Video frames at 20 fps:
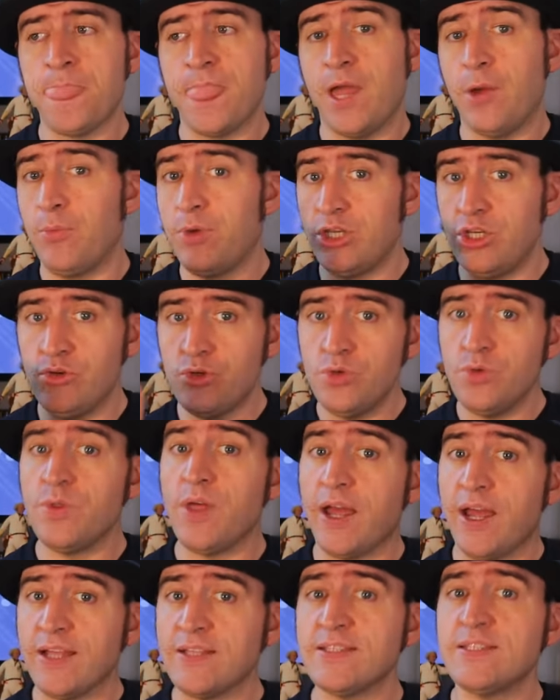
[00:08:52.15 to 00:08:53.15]
And when you do
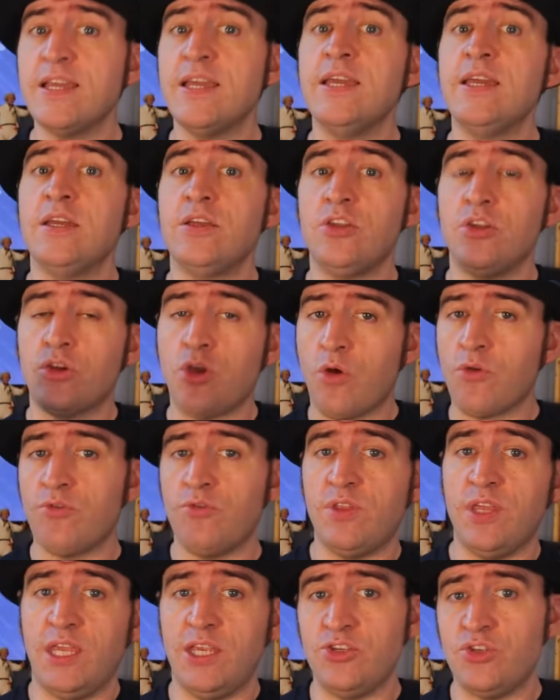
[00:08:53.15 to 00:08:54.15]
that, you go
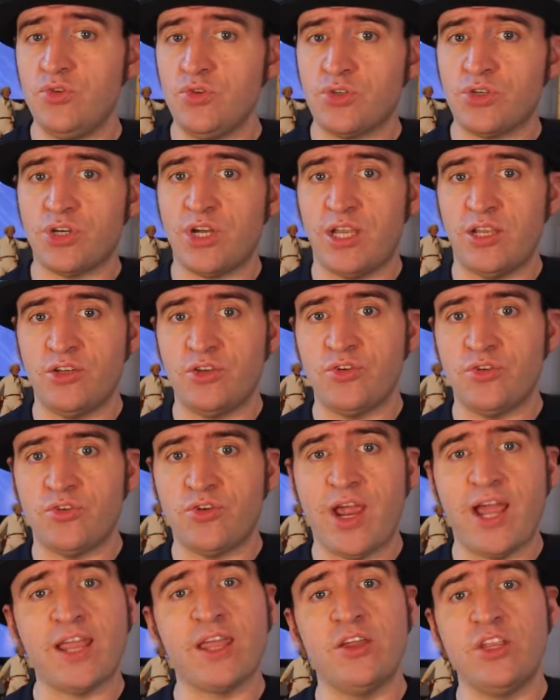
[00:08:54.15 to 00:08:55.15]
through the issues
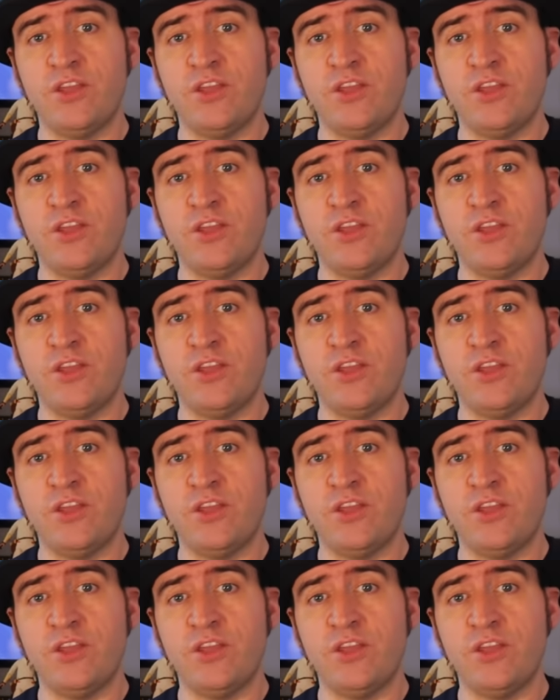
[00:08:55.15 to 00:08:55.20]
tracker,